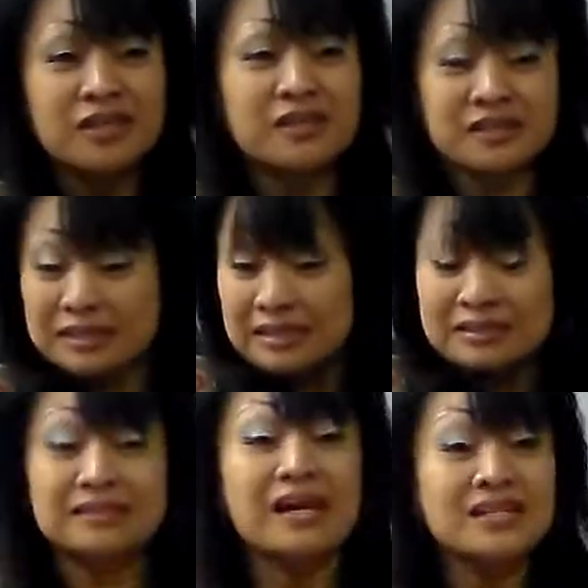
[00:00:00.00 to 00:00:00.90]

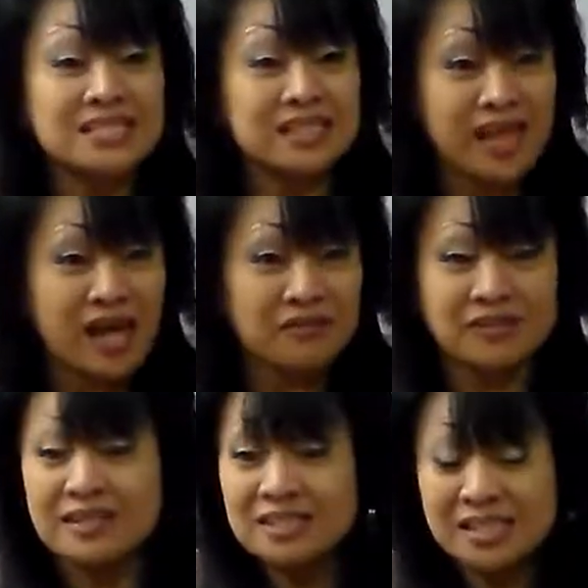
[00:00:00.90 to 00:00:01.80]
That, that is
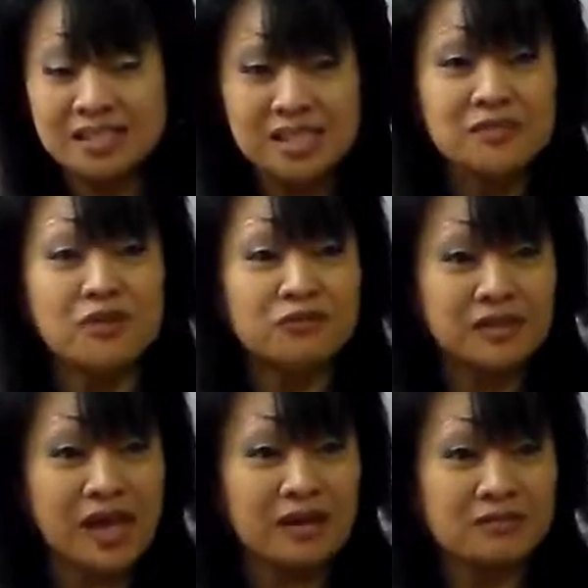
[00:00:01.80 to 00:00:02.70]
life. That's a gift
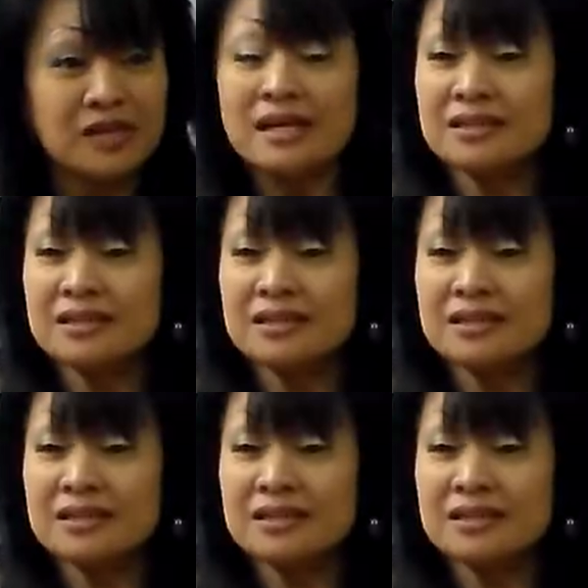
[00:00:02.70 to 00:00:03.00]
of life.